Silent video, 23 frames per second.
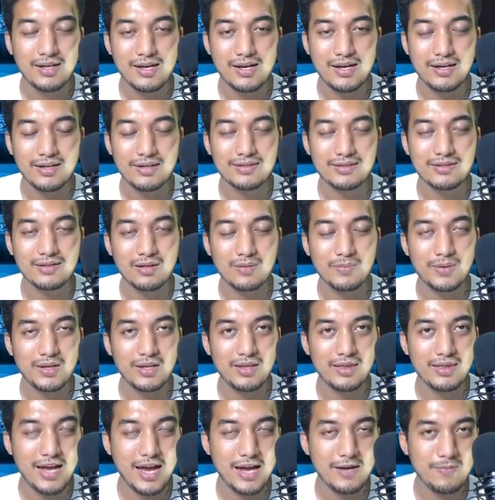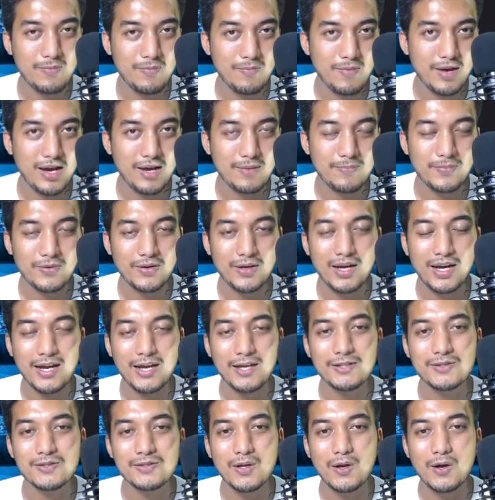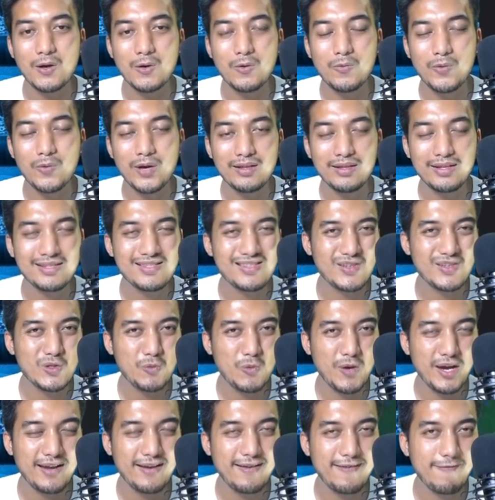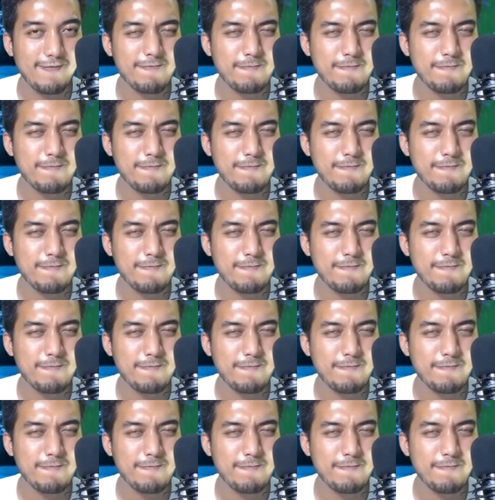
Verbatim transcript: And it's gonna be that map, okay? So, well, let's do it.